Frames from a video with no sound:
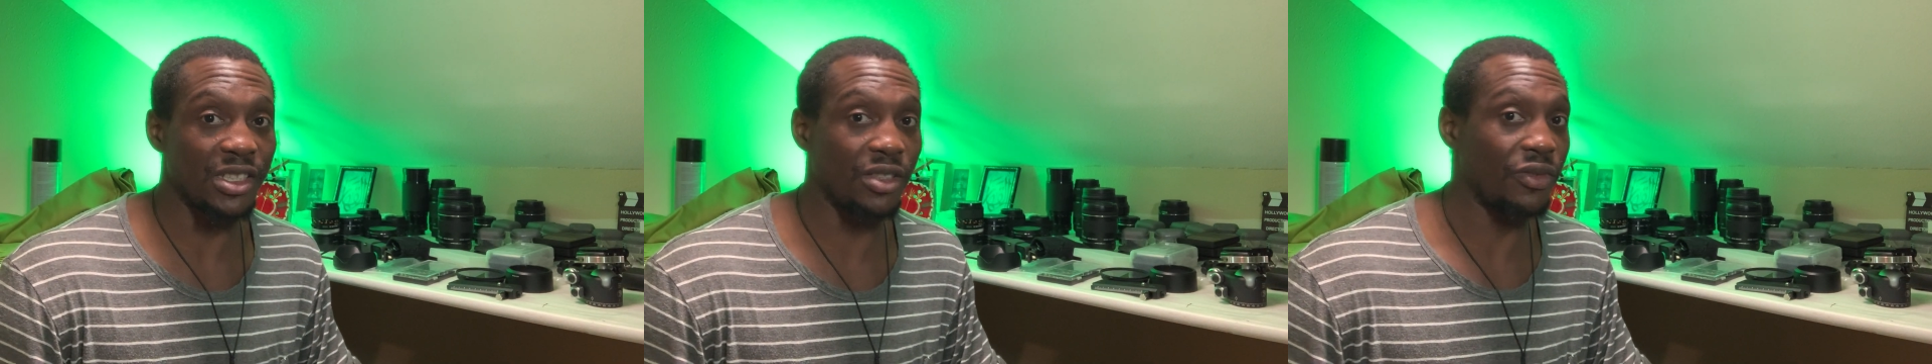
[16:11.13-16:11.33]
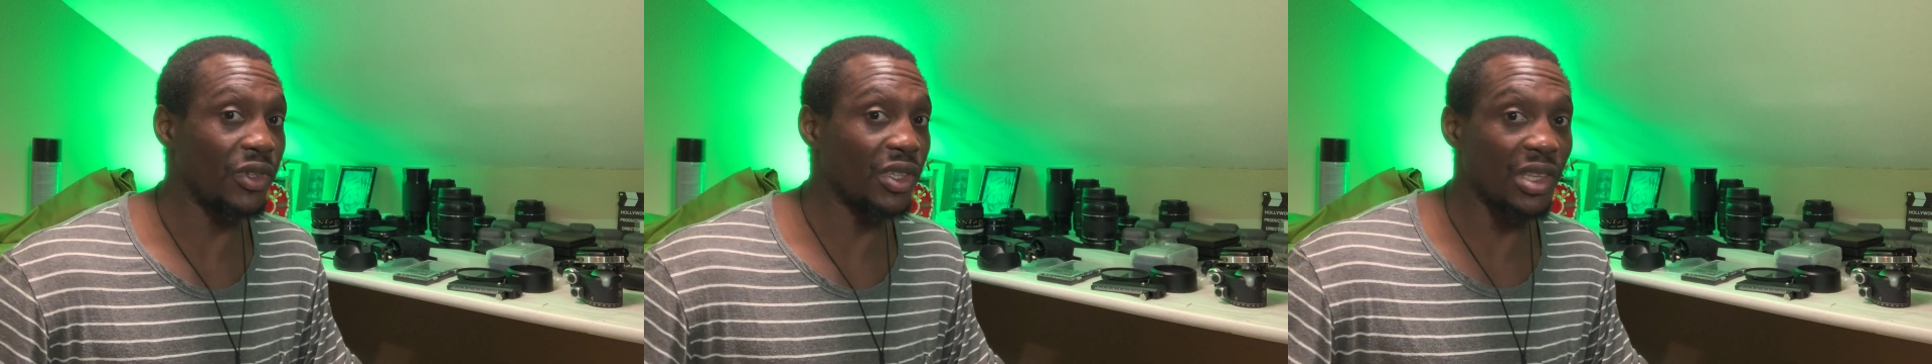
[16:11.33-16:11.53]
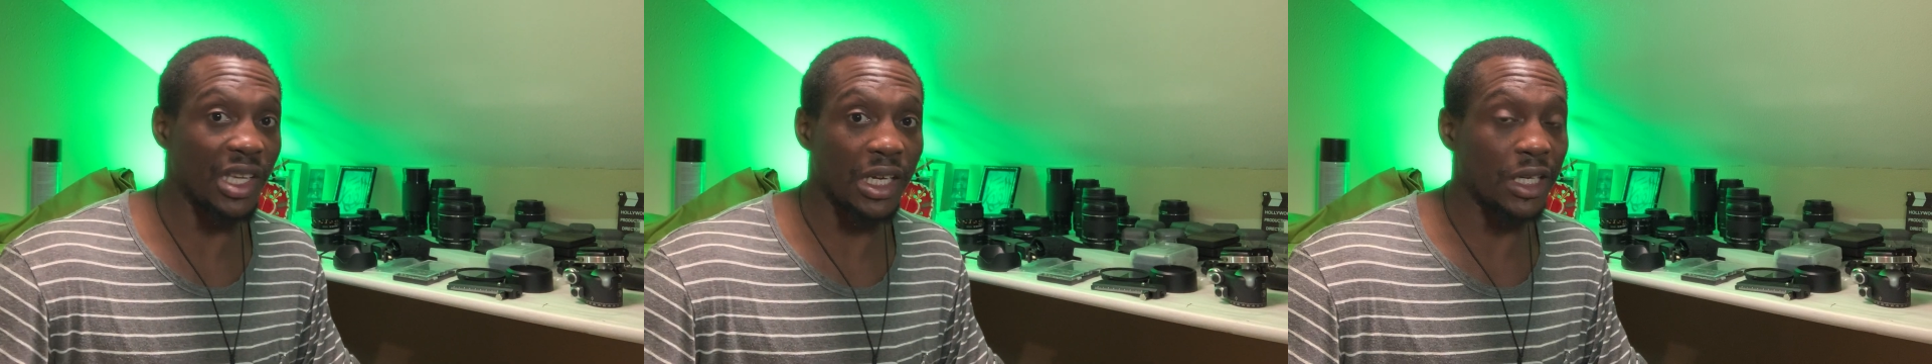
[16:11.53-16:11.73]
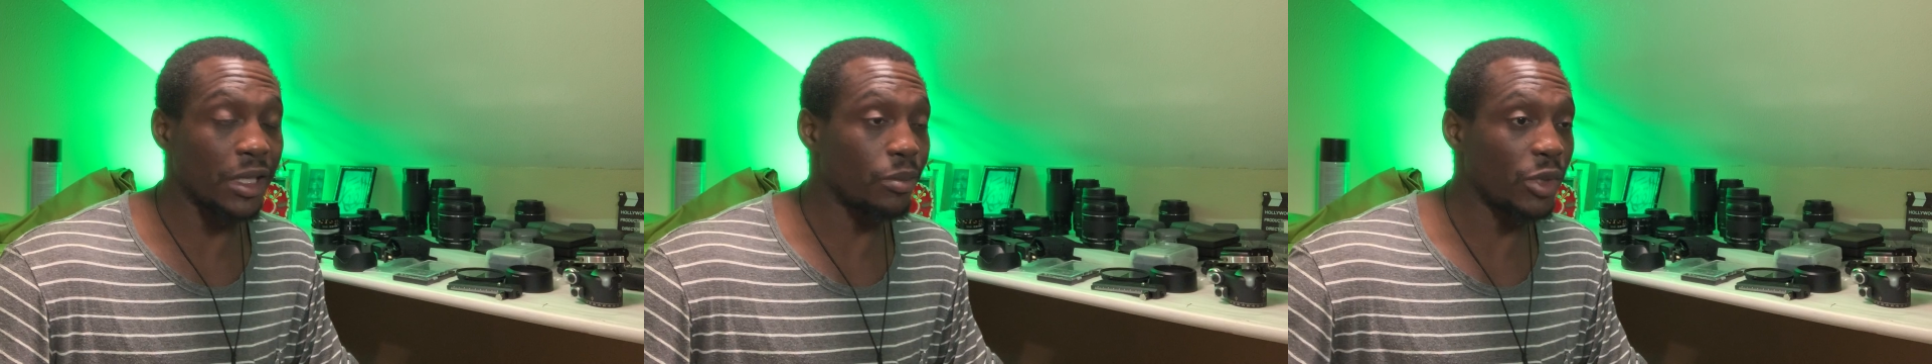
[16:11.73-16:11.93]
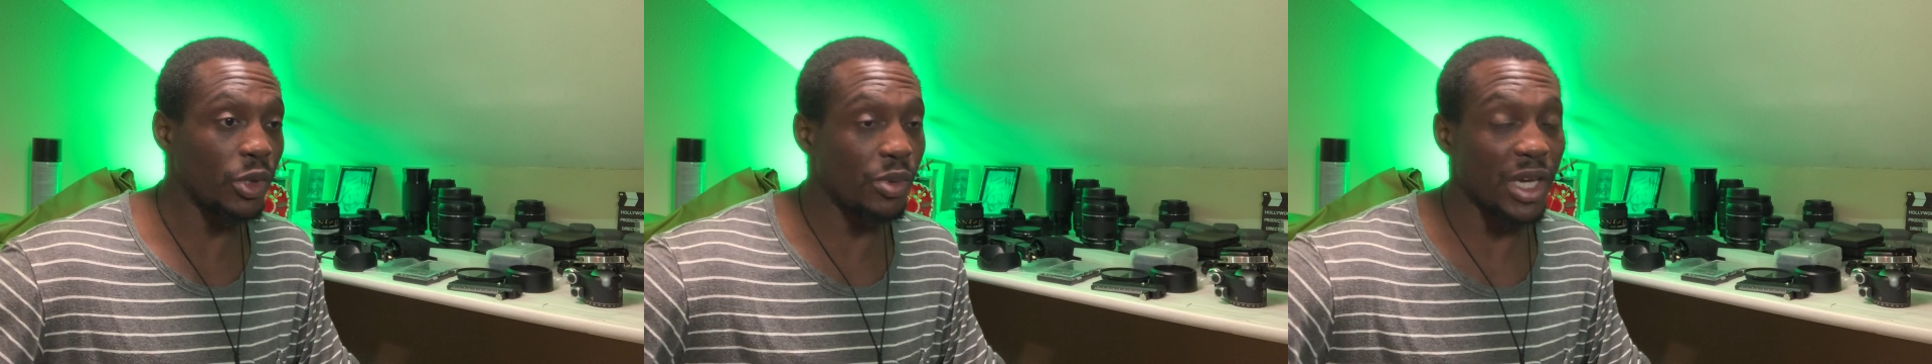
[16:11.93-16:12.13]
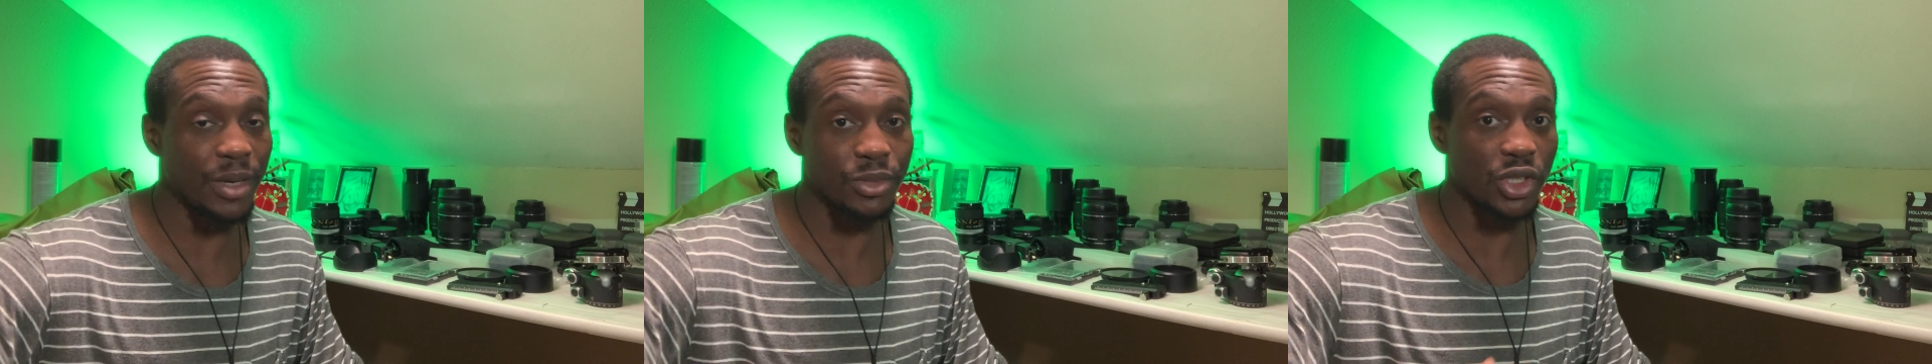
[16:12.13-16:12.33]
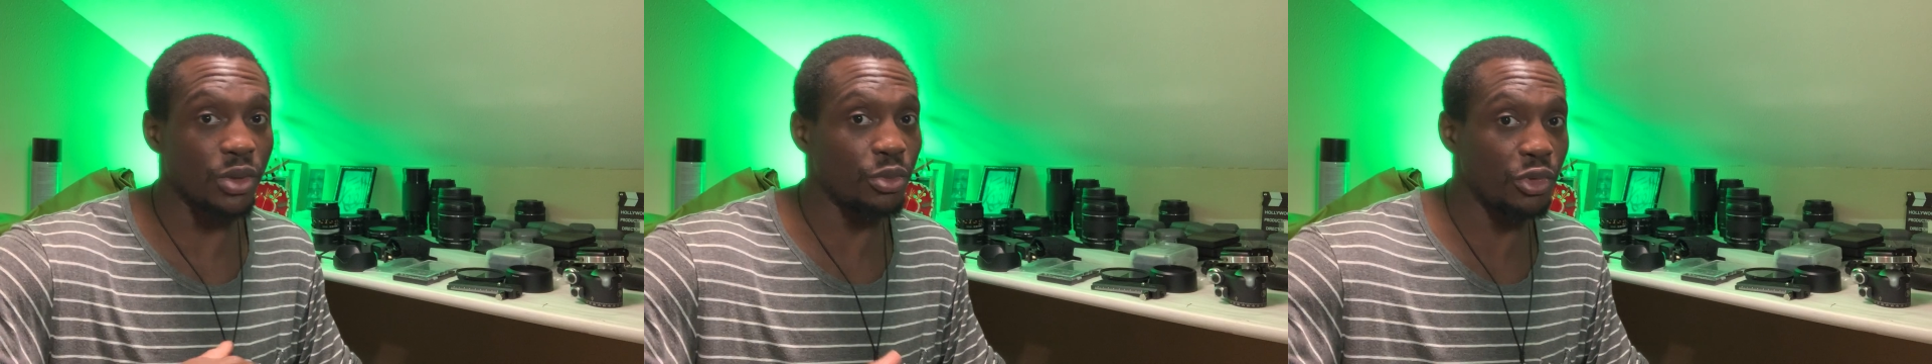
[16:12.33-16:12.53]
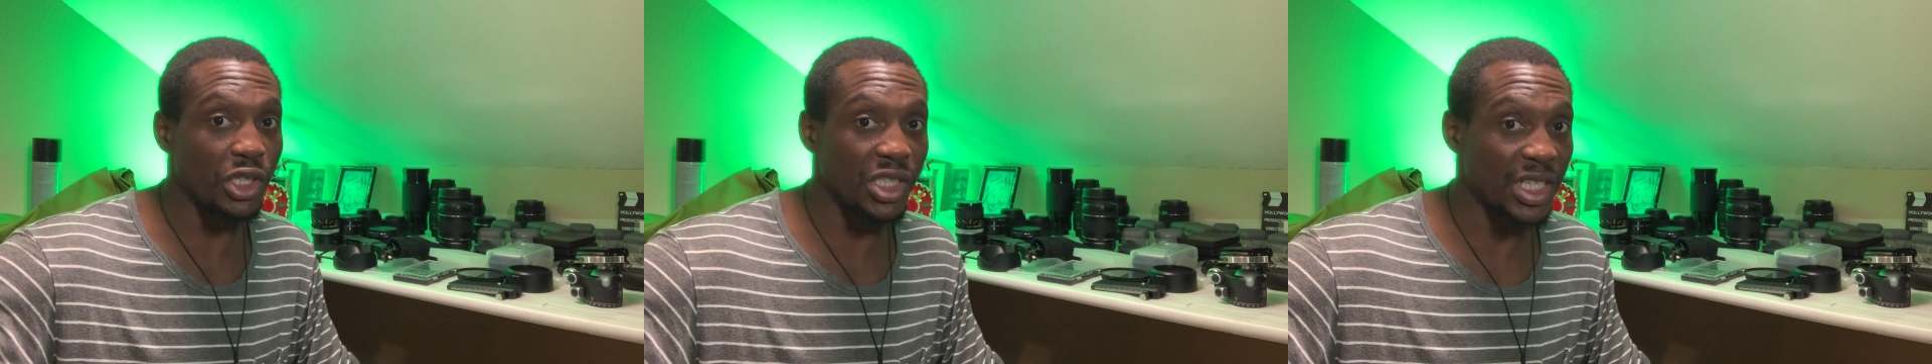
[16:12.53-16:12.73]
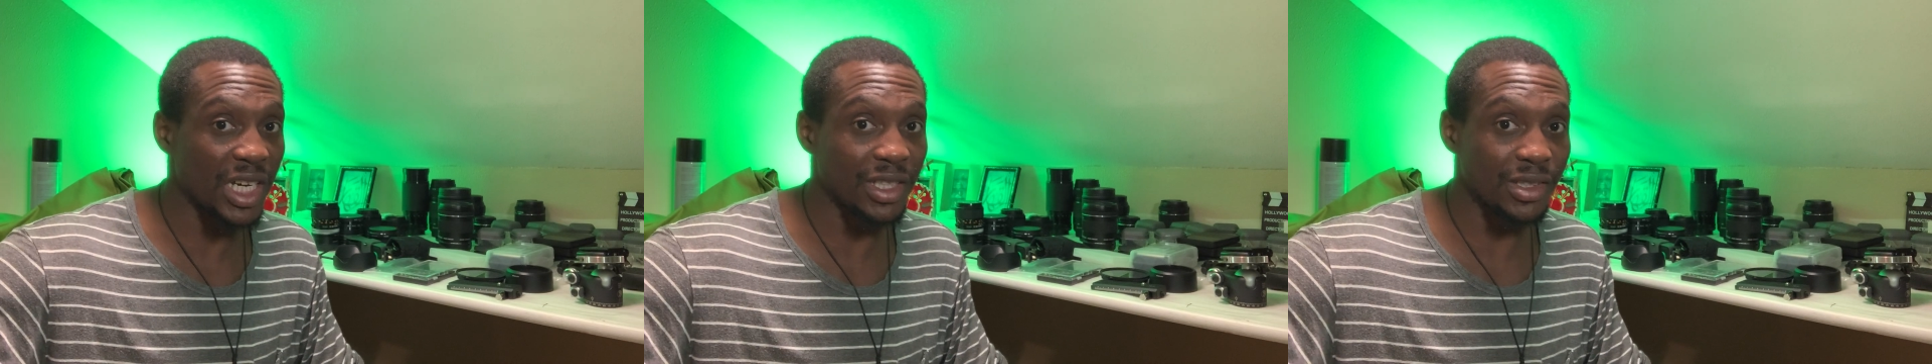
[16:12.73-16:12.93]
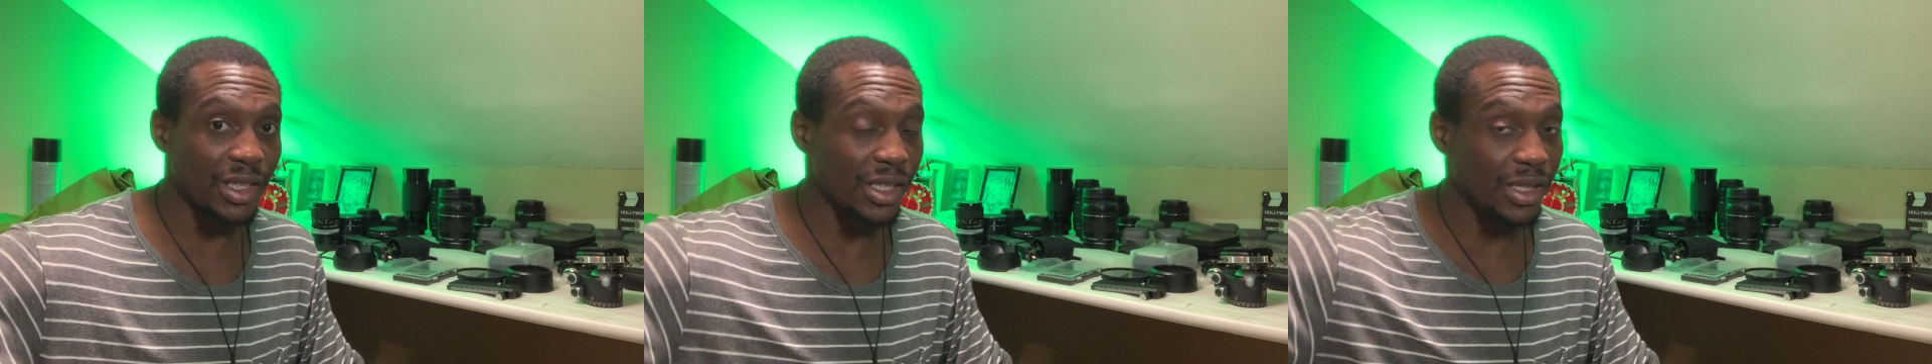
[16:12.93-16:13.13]
If you're thinking maybe I'm some rich
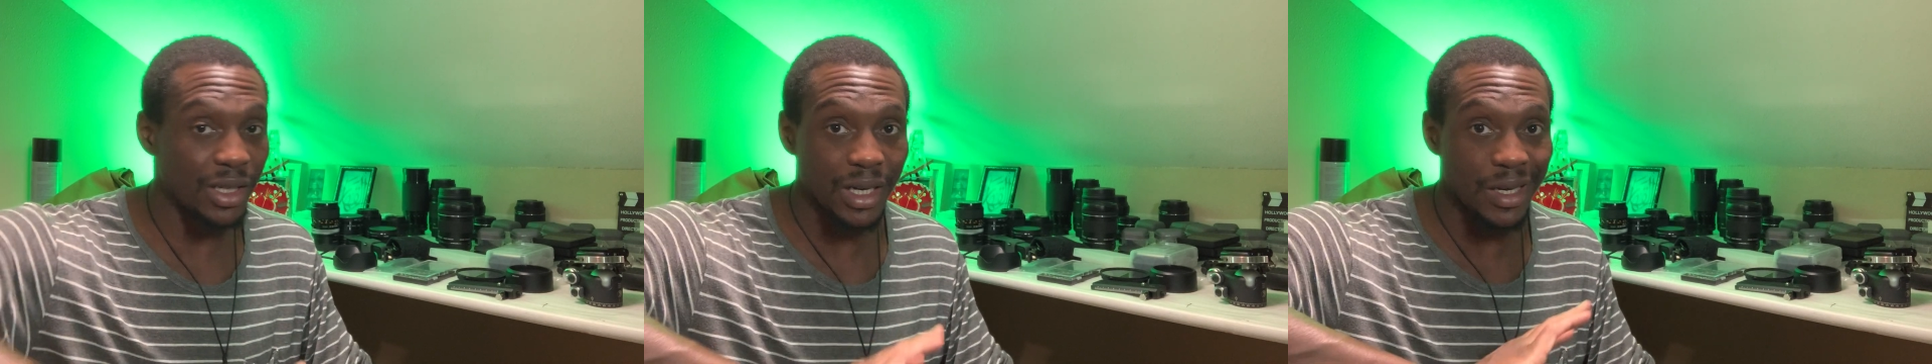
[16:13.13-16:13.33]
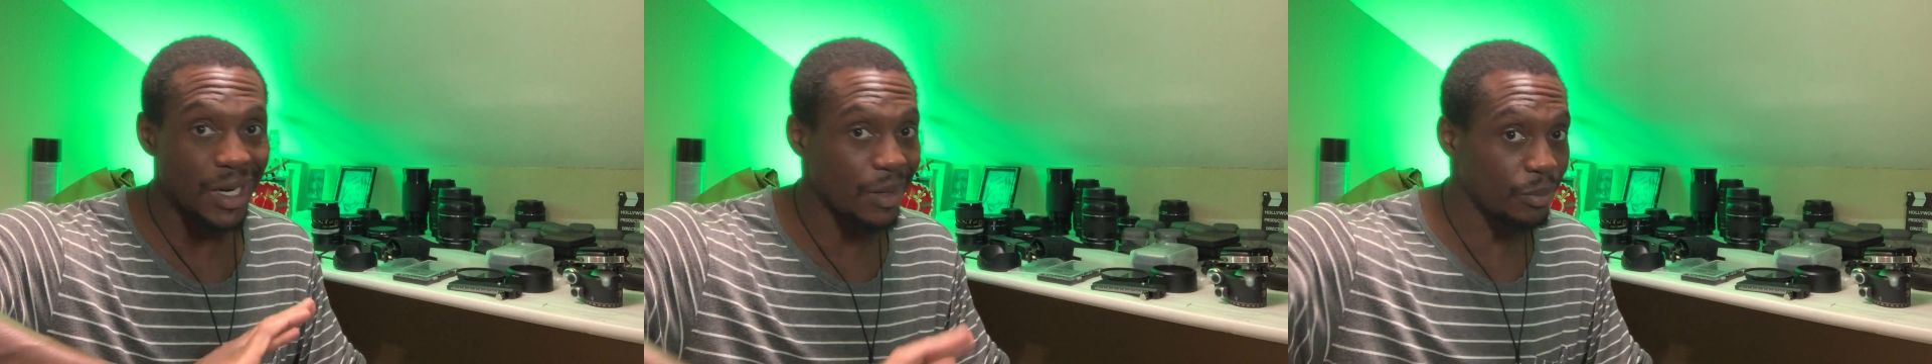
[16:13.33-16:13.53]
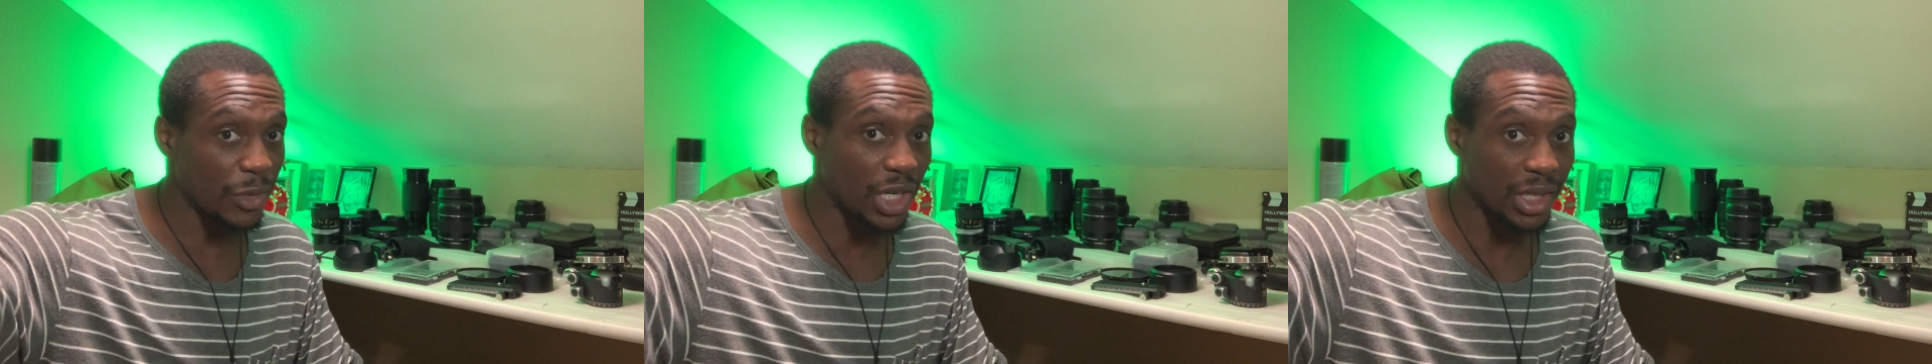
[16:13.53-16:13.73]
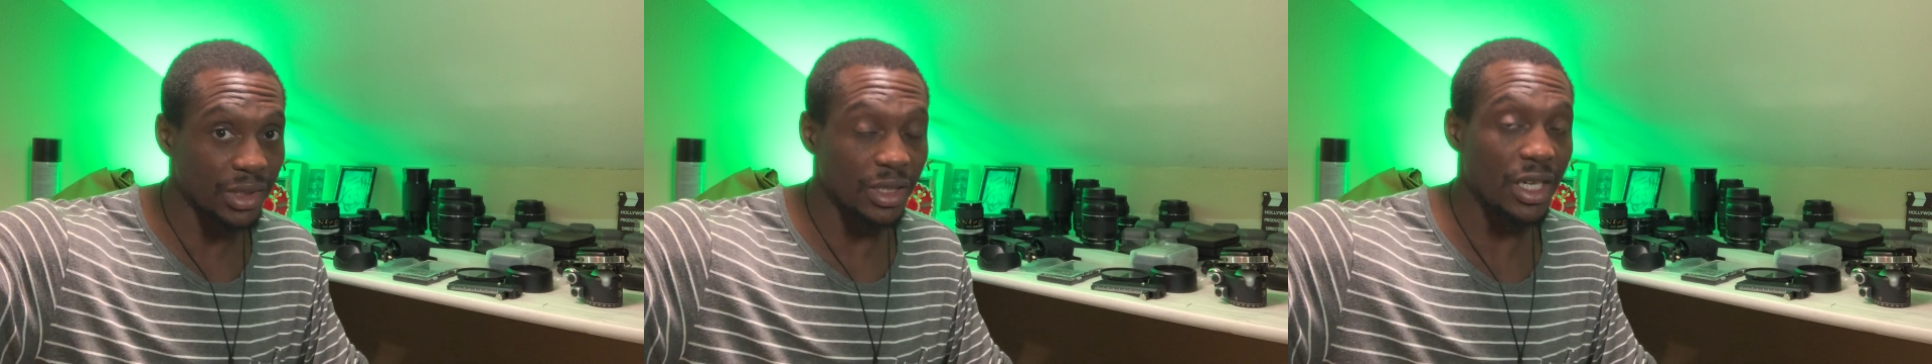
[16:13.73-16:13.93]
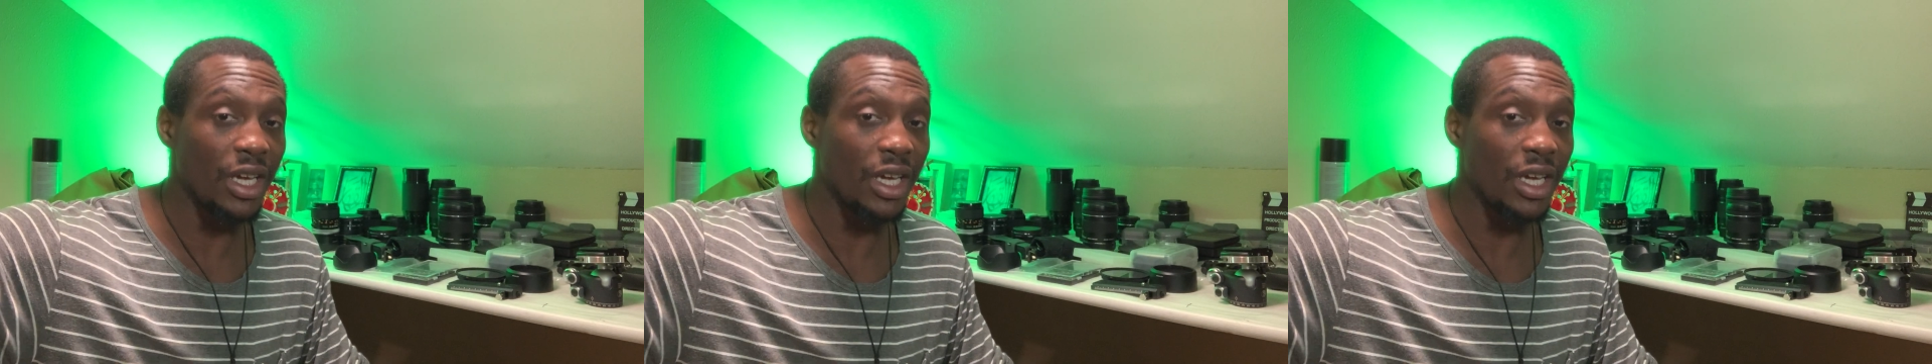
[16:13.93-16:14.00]
ass kid, I'm not.